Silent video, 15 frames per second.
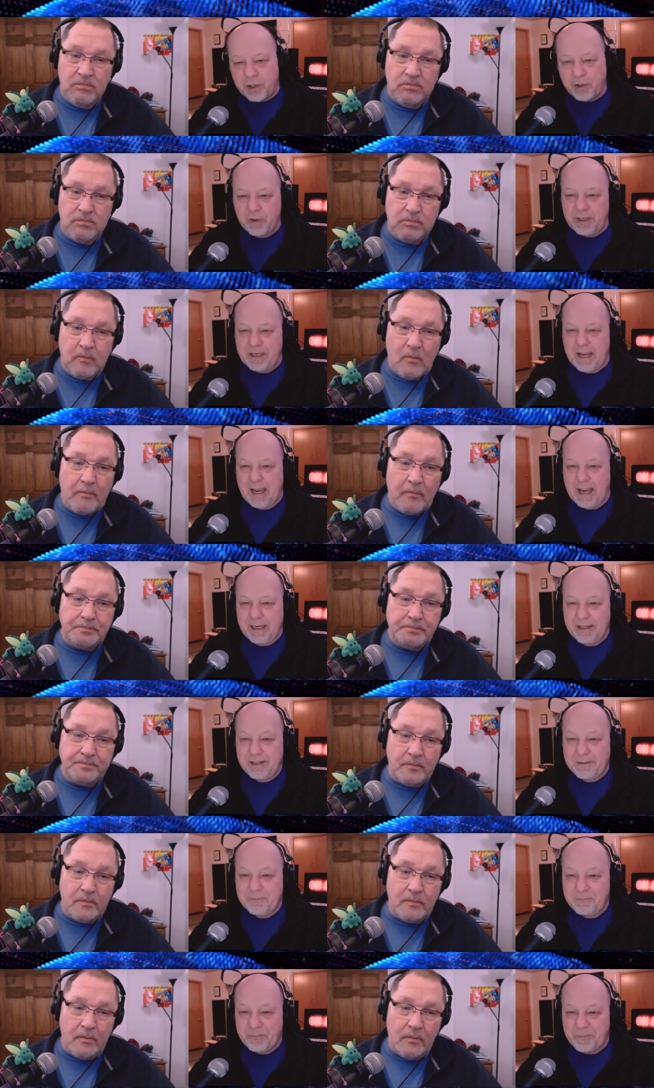Speaker 1: a good day,
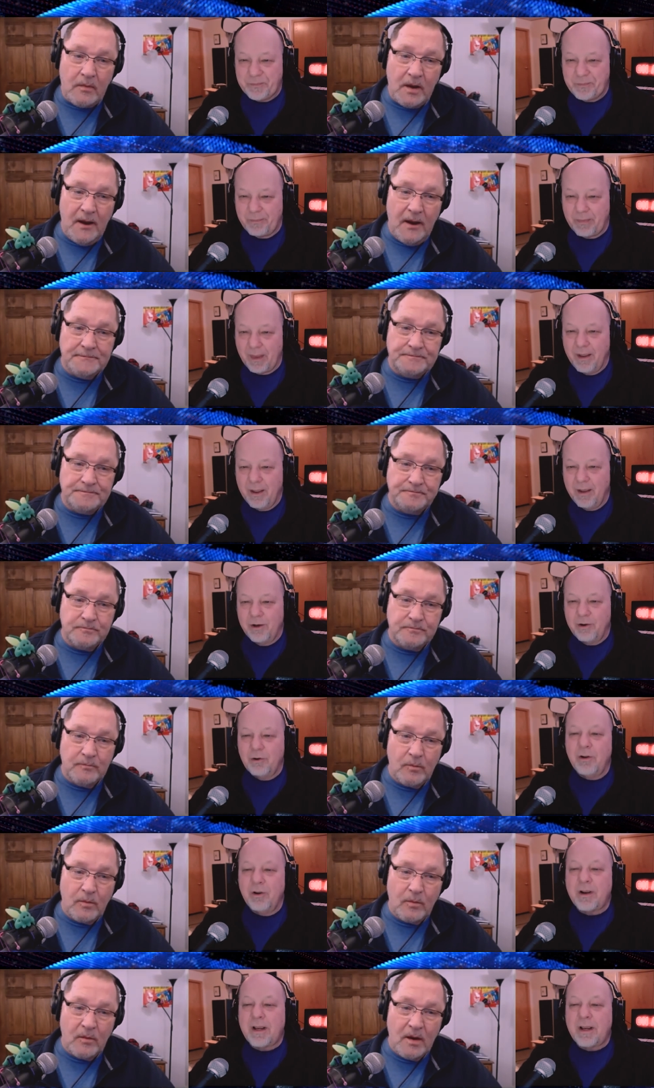
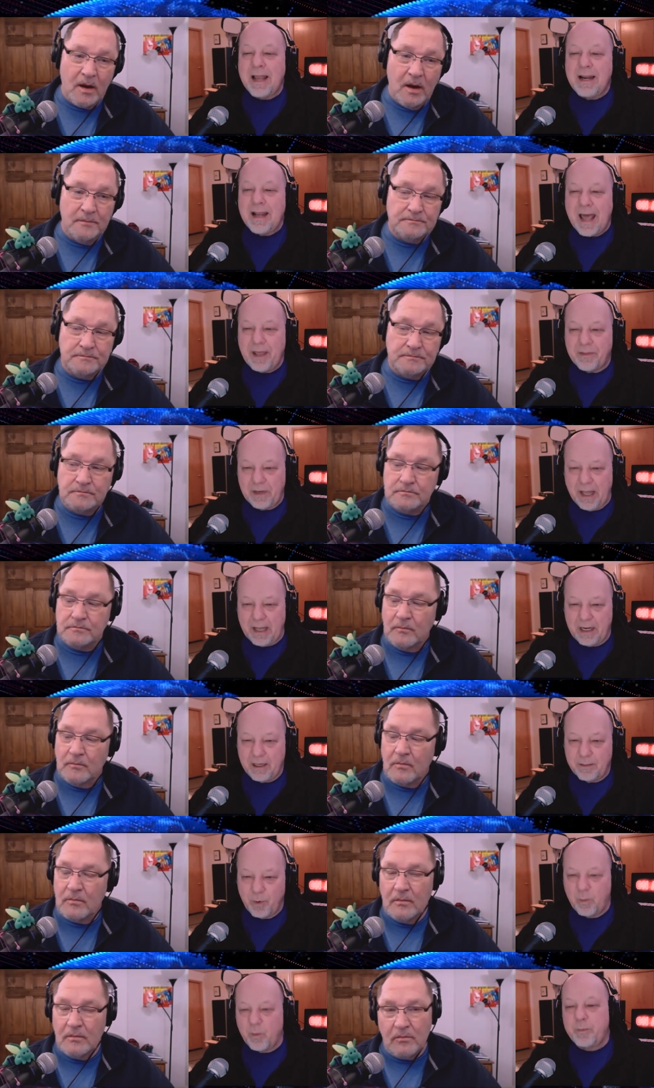who look kind of
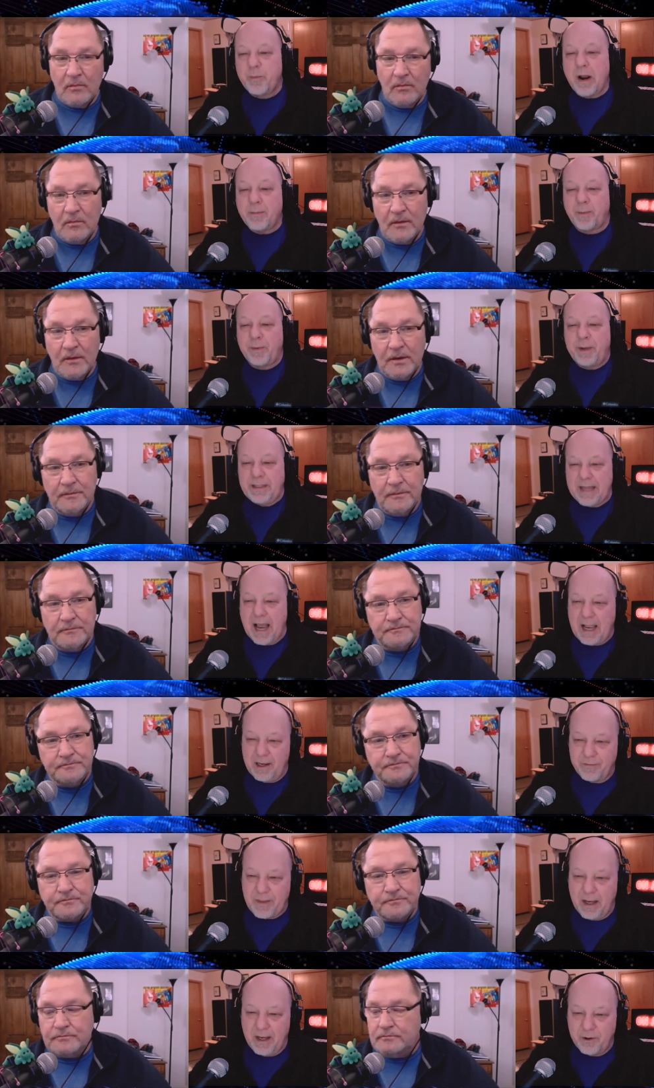athletic, but would probably die
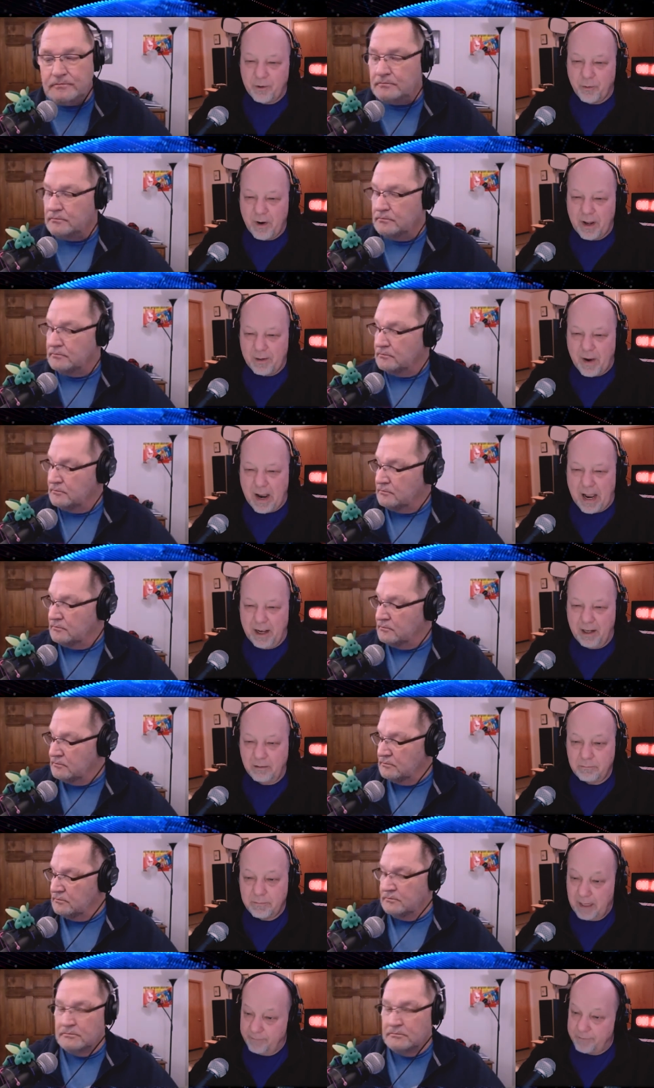if they had to run a
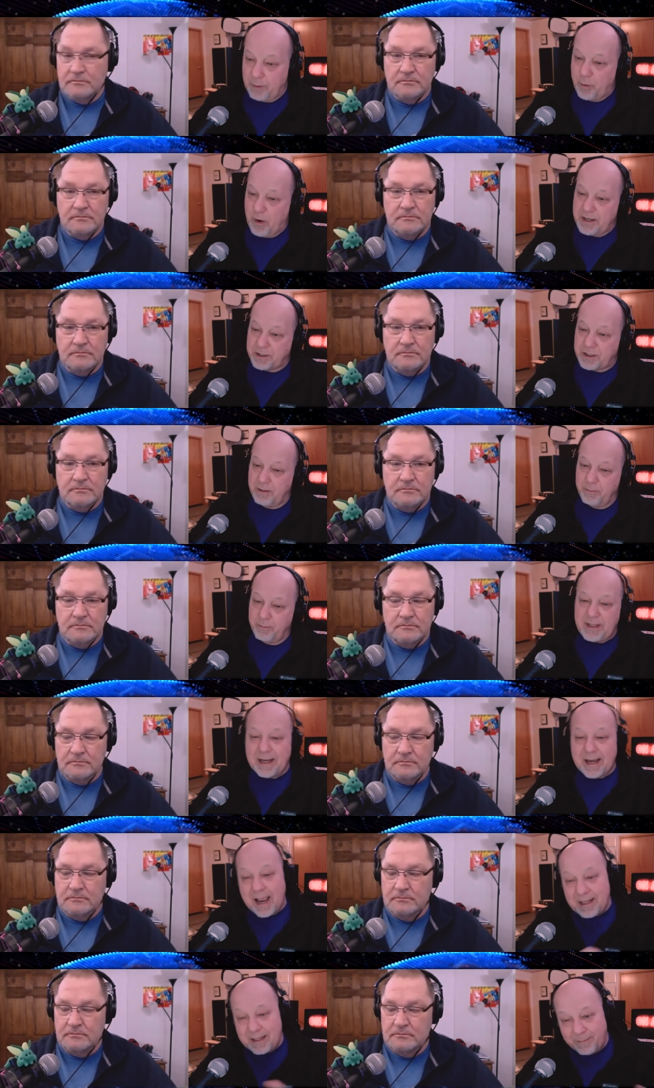mile, have depression, but
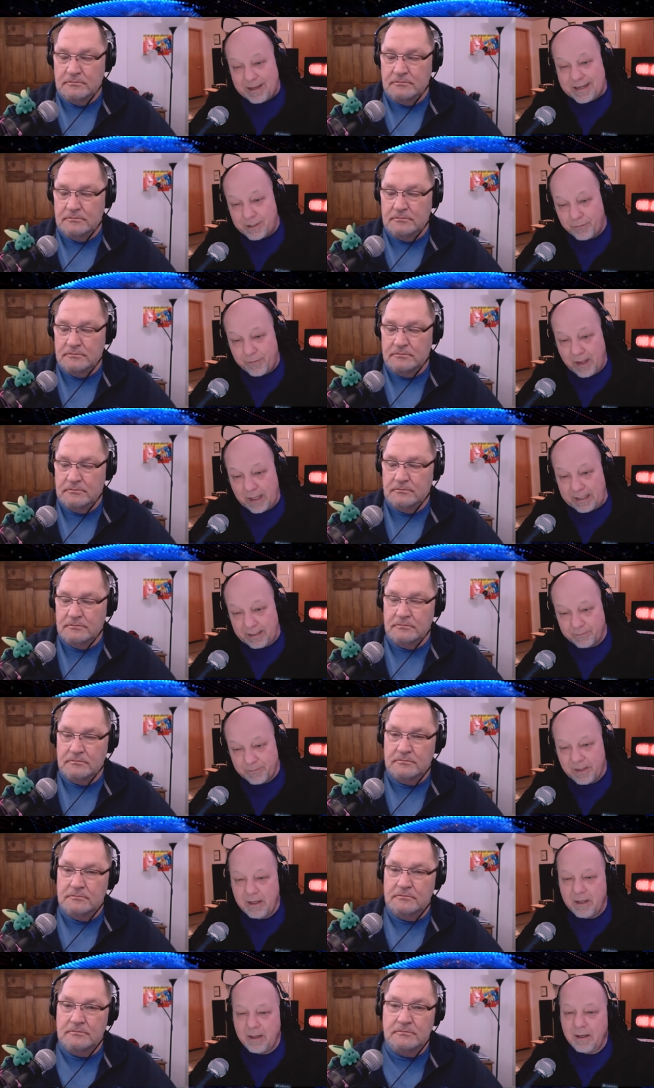the kind that makes you funny.
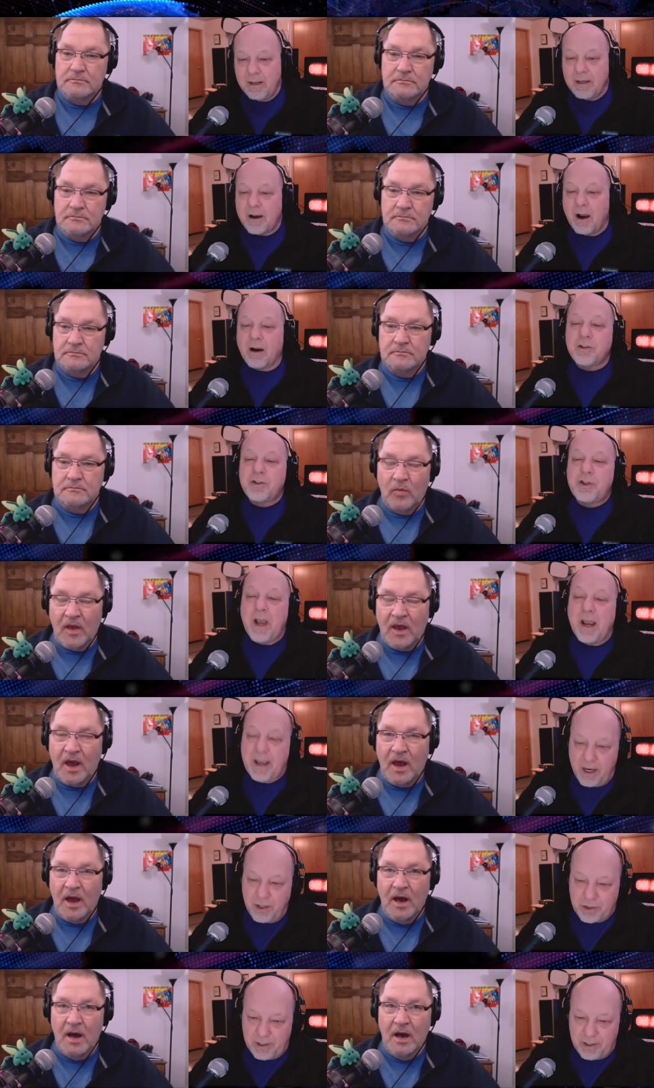Car's
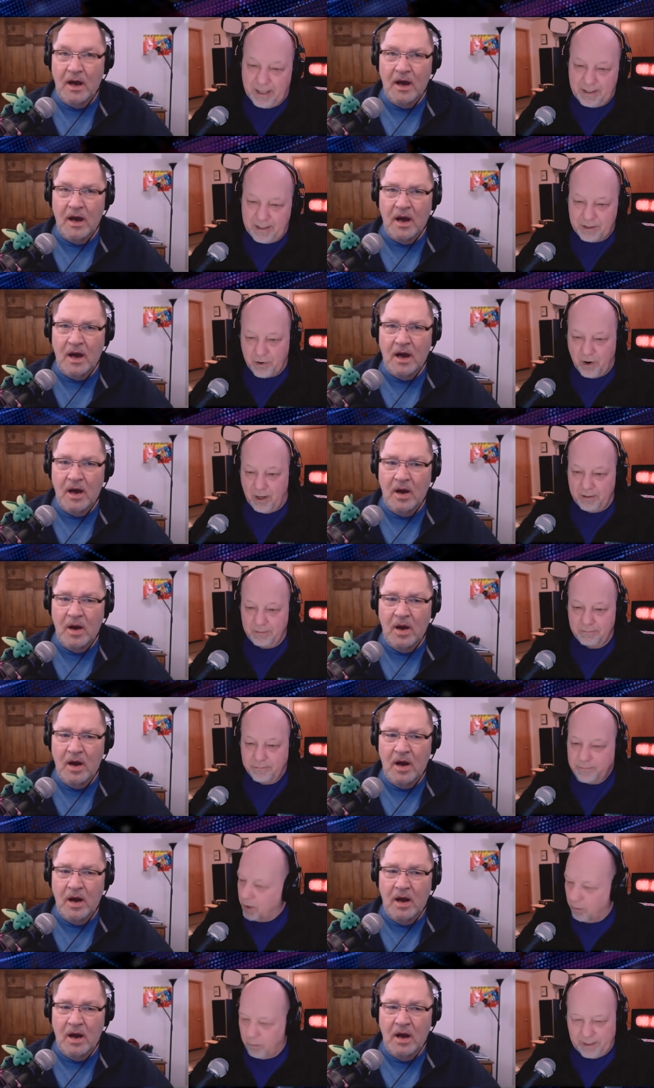check engine light is on,
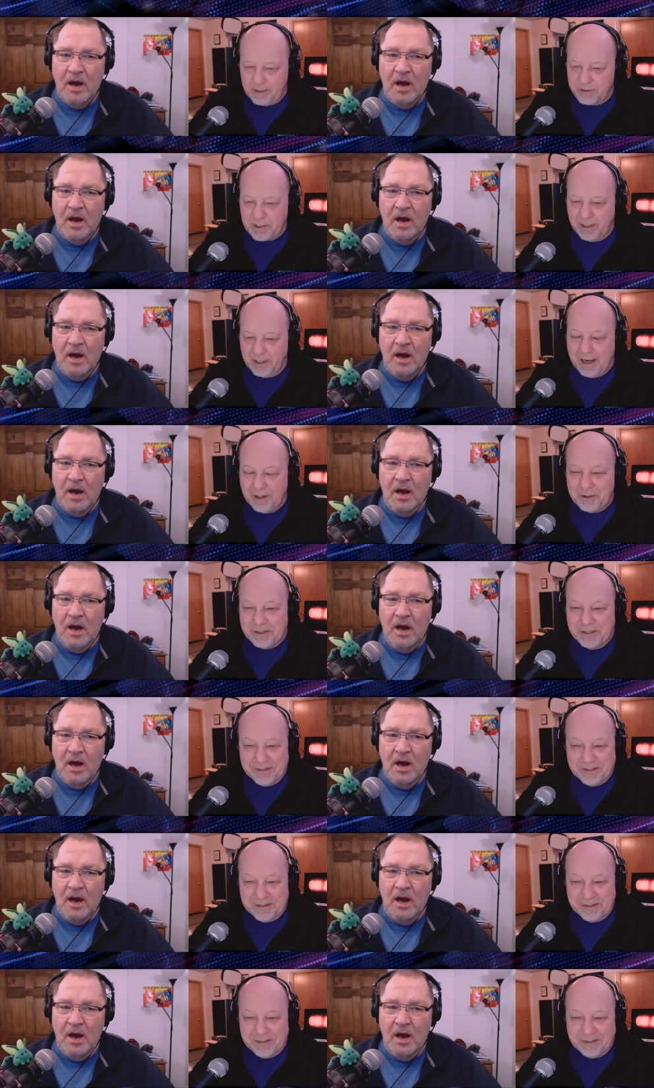no one else allowed.